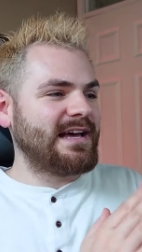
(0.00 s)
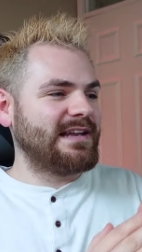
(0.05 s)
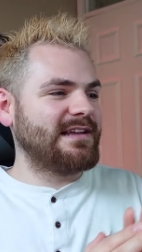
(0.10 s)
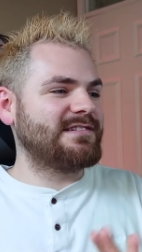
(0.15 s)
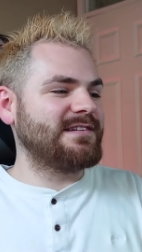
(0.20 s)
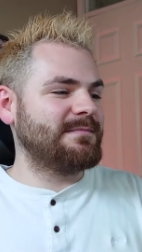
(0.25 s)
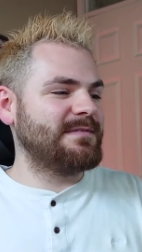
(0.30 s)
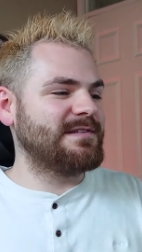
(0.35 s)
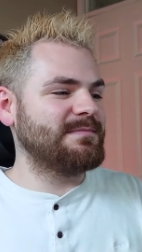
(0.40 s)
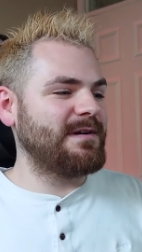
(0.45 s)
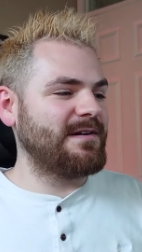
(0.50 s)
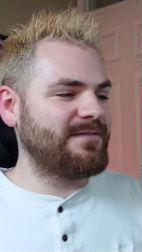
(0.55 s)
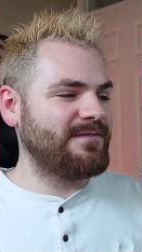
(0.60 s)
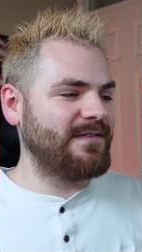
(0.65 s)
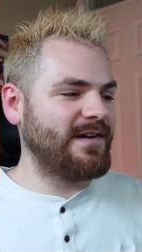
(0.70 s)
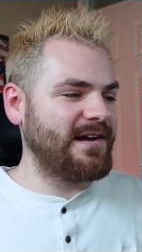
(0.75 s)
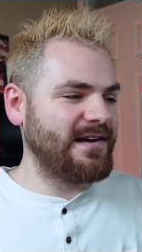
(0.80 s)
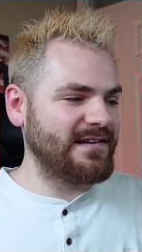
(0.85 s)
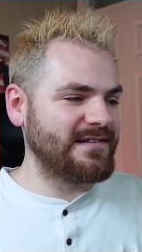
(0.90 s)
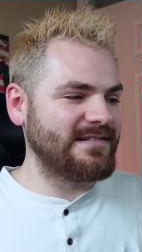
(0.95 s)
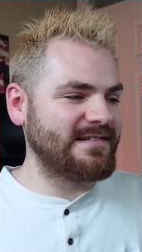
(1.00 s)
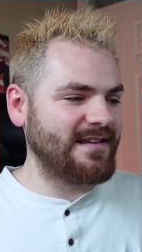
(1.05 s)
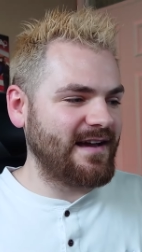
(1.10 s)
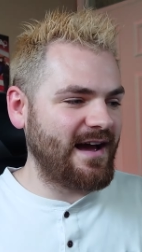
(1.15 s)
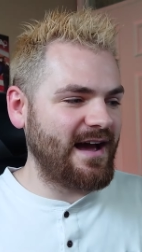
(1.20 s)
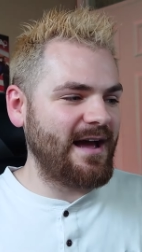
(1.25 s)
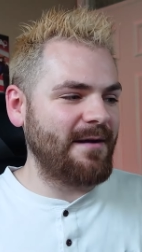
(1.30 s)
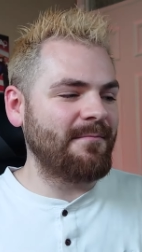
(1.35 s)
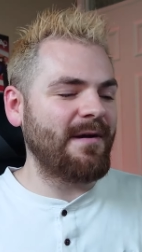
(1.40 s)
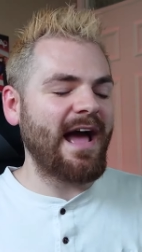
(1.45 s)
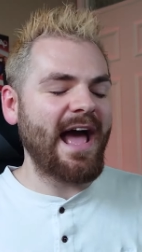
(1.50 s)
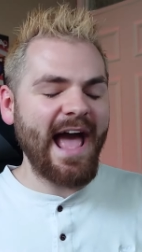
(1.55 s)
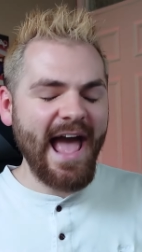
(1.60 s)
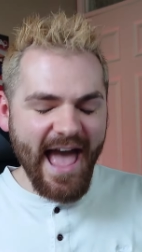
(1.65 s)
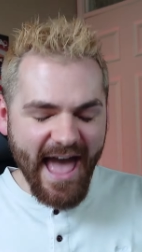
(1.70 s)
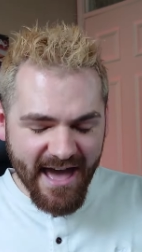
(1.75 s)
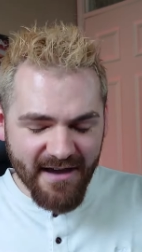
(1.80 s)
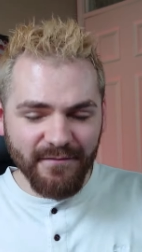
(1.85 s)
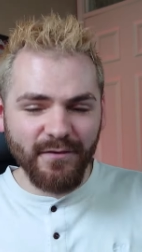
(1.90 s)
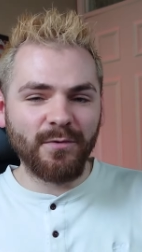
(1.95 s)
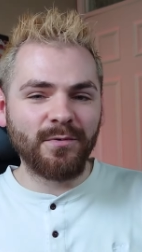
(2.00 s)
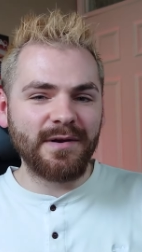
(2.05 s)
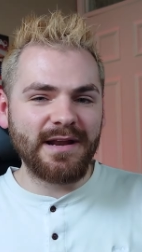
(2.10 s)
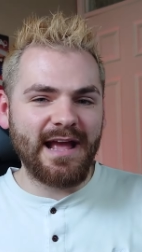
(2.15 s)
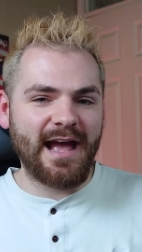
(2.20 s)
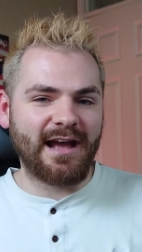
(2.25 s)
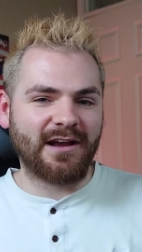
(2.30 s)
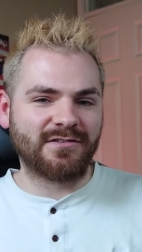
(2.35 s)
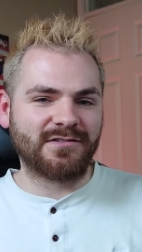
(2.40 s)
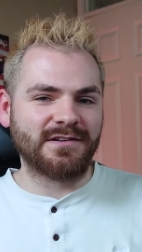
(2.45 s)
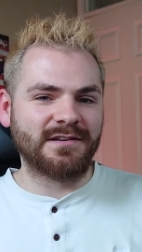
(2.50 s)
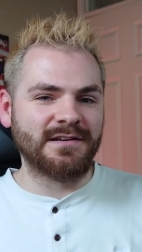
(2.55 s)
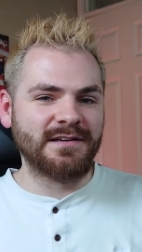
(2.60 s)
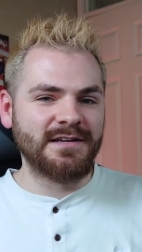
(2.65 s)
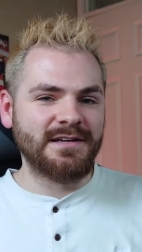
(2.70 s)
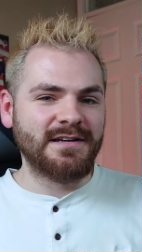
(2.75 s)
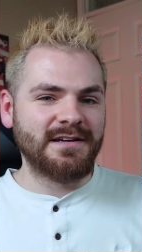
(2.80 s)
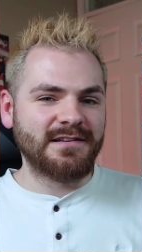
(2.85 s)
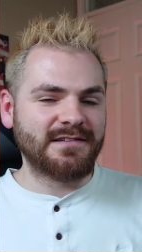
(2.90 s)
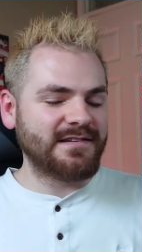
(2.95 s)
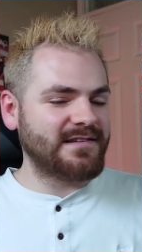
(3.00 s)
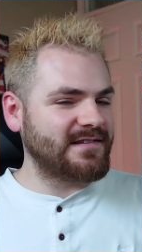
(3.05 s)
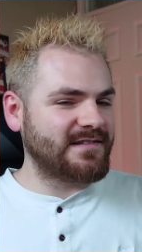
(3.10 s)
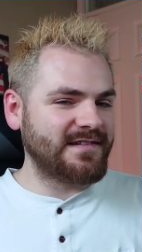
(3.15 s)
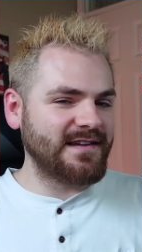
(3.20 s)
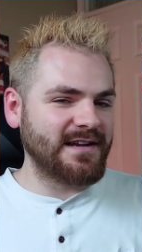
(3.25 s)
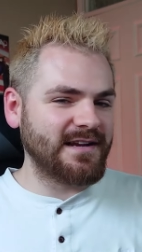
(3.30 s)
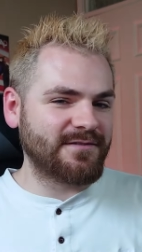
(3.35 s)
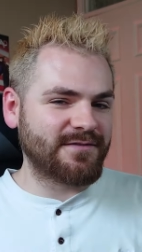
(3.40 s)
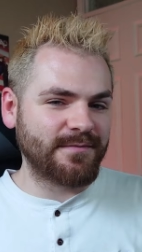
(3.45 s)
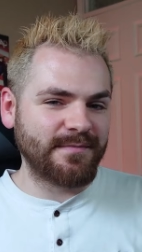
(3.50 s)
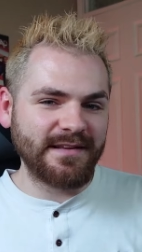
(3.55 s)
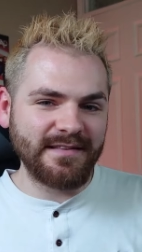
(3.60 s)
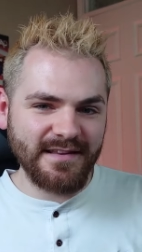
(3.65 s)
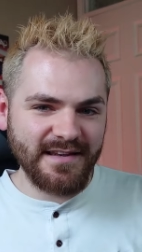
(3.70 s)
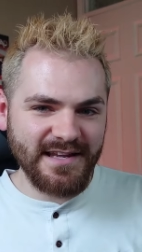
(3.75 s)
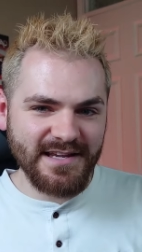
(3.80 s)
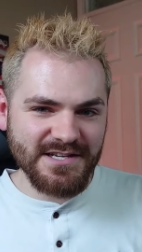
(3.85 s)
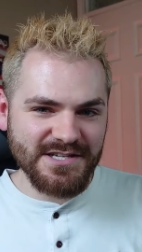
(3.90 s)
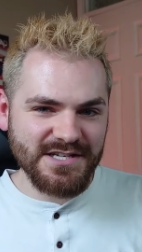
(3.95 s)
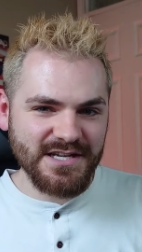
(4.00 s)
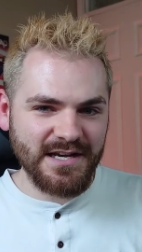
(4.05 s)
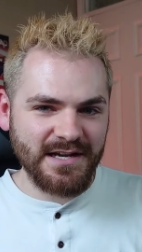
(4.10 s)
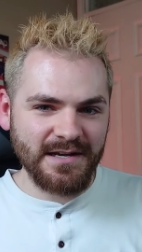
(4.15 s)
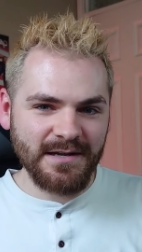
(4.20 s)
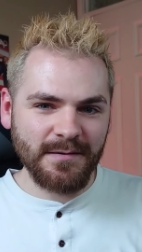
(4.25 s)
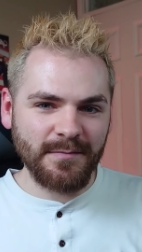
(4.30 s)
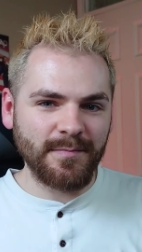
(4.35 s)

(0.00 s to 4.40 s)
And let's jump into my first time ever reaction to the singer from Indonesia,